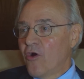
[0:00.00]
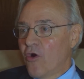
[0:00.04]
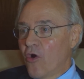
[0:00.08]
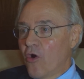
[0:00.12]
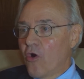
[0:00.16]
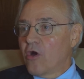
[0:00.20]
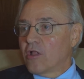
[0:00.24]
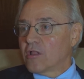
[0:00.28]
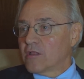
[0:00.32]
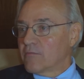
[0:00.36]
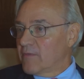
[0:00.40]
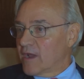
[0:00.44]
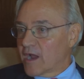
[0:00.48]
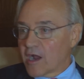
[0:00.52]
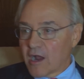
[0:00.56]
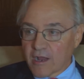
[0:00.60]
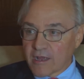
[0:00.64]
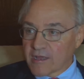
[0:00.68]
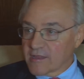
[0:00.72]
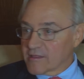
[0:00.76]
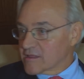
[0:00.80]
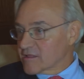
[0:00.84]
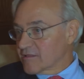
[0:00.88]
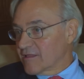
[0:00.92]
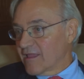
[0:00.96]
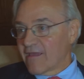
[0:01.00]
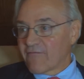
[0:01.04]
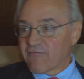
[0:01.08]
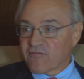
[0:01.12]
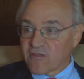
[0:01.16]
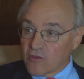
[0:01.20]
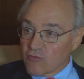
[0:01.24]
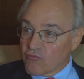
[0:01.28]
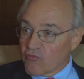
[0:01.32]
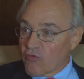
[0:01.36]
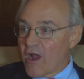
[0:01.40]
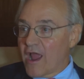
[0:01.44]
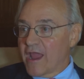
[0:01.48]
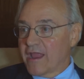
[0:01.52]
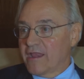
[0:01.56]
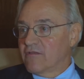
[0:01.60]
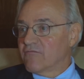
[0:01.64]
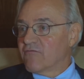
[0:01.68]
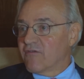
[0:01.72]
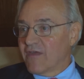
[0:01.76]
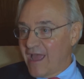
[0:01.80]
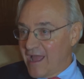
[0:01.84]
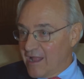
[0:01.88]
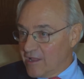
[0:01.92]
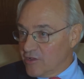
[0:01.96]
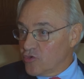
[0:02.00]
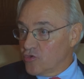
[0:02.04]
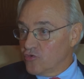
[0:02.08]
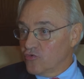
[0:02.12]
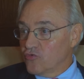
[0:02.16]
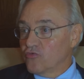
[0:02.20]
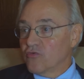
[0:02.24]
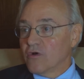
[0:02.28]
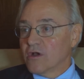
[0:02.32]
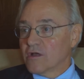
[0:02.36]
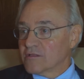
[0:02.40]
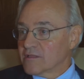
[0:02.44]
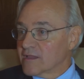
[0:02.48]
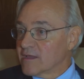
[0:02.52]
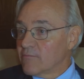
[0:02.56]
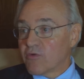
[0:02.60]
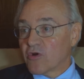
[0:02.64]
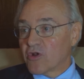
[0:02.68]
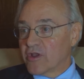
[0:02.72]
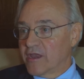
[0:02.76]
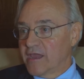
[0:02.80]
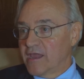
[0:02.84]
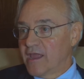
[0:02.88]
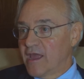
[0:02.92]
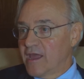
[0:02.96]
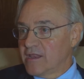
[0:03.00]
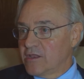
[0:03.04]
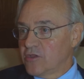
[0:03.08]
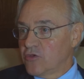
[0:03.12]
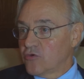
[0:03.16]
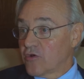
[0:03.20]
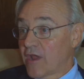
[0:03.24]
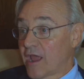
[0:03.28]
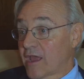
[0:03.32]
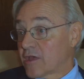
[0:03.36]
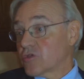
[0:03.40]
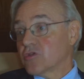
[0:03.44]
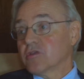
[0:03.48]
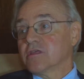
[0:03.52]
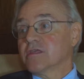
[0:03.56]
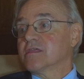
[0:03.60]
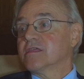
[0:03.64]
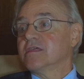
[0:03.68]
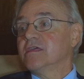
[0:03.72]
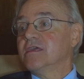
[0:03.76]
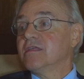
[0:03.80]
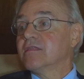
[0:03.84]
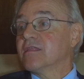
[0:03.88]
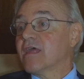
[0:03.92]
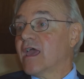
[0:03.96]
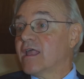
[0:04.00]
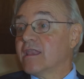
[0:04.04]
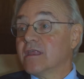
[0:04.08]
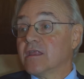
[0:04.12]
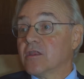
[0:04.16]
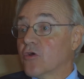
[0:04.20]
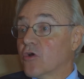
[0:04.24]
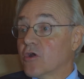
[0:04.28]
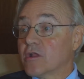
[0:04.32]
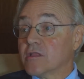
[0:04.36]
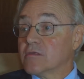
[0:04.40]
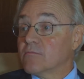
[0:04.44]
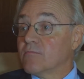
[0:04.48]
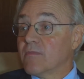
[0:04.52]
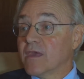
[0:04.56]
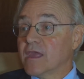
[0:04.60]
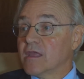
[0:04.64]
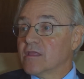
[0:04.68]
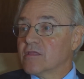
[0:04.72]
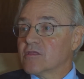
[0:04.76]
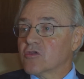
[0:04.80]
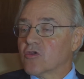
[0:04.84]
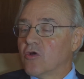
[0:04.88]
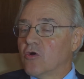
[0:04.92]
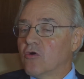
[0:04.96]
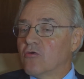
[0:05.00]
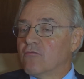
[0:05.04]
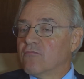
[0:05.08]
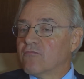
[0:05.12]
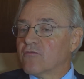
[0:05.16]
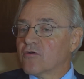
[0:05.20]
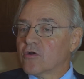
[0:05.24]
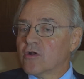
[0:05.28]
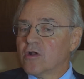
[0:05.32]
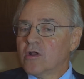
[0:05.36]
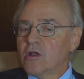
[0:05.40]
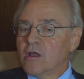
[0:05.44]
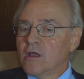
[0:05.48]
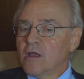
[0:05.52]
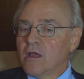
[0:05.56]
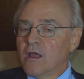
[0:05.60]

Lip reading: All Americans, left and right, value liberty. And you're actually seeing that in our debates over